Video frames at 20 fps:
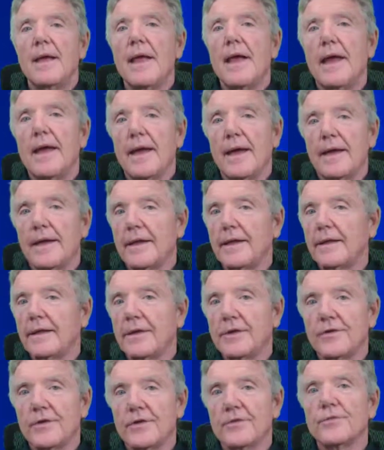
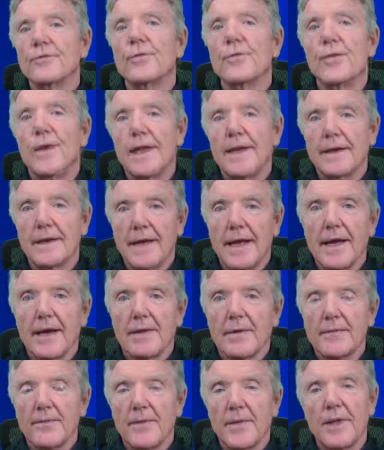and just wait it
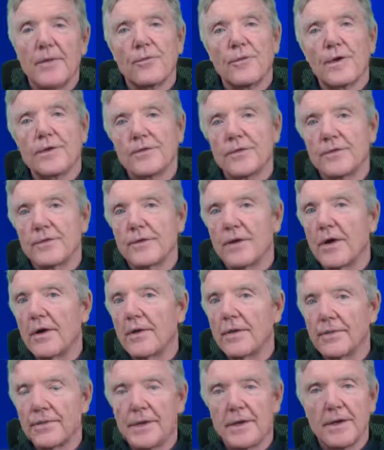out. And once
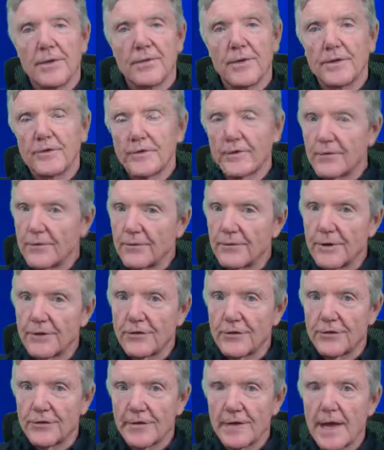
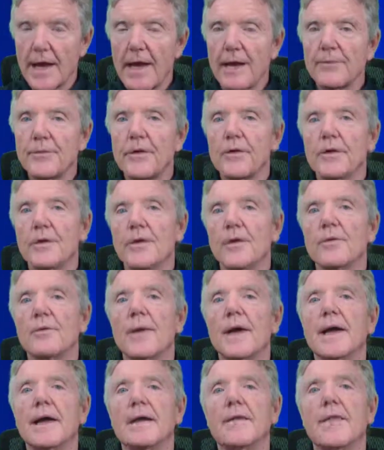it's stopped, you can go
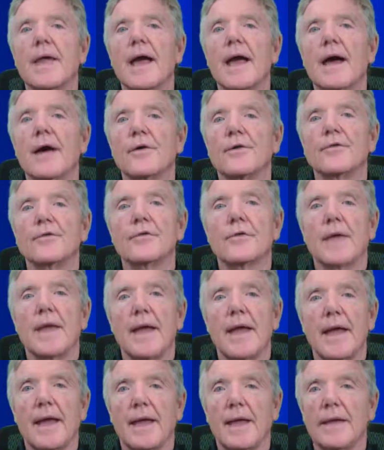back in the house
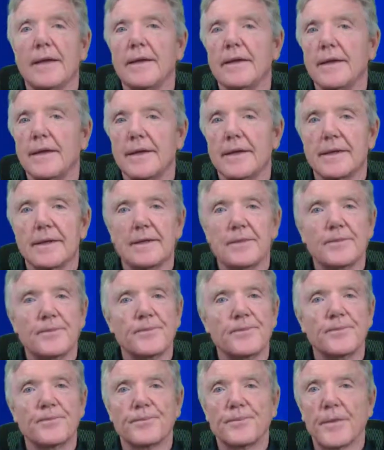and,
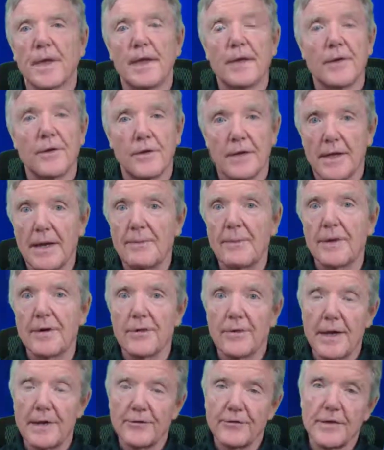
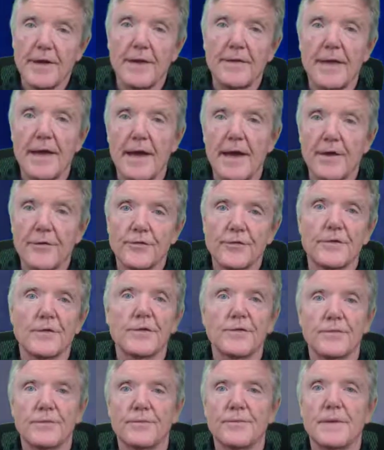go outside the house and
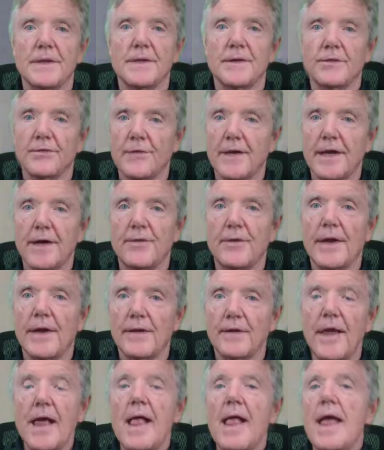just, wait
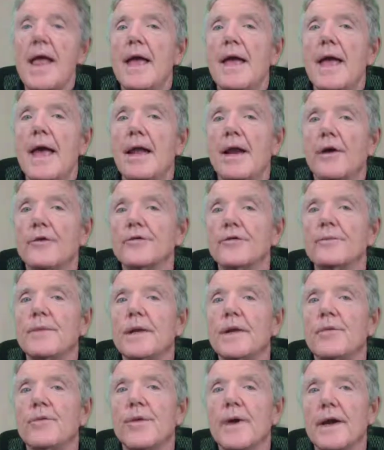around. And also
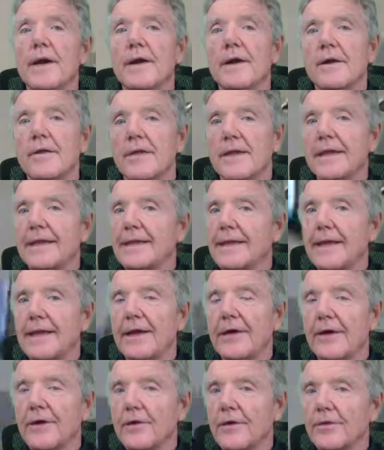be aware that
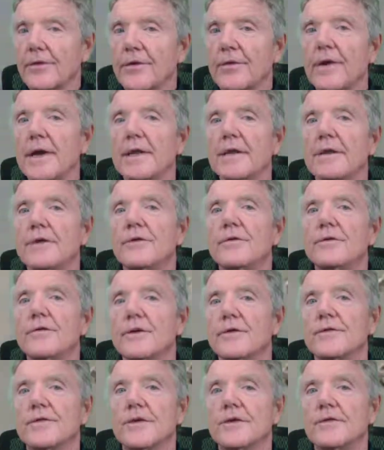the earthquake that you
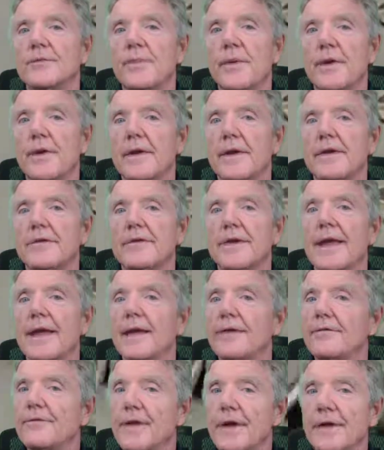just experienced
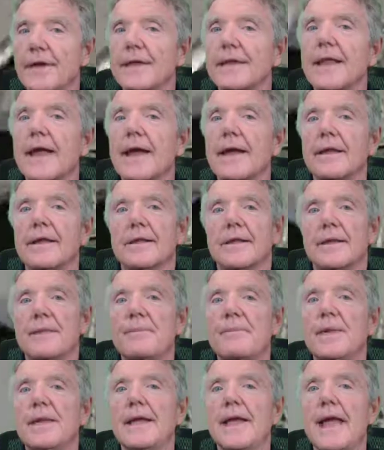can very likely
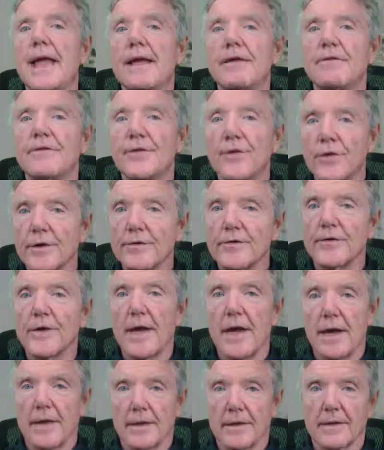be a
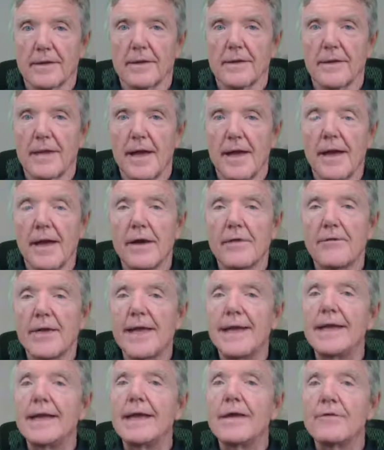foreshock of
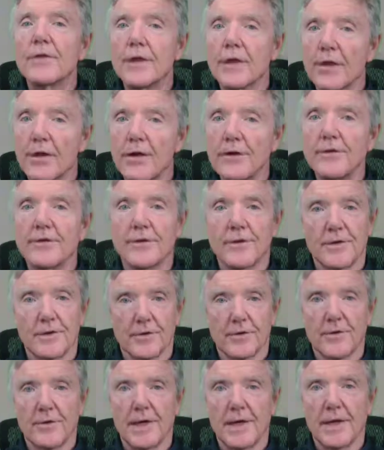an even larger
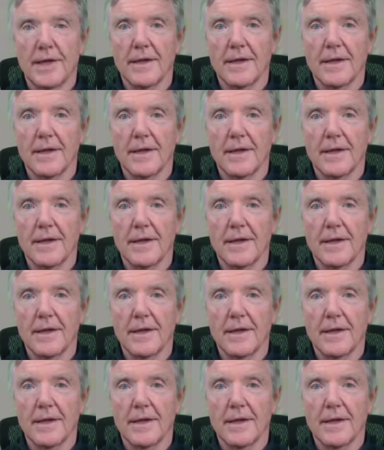earthquake.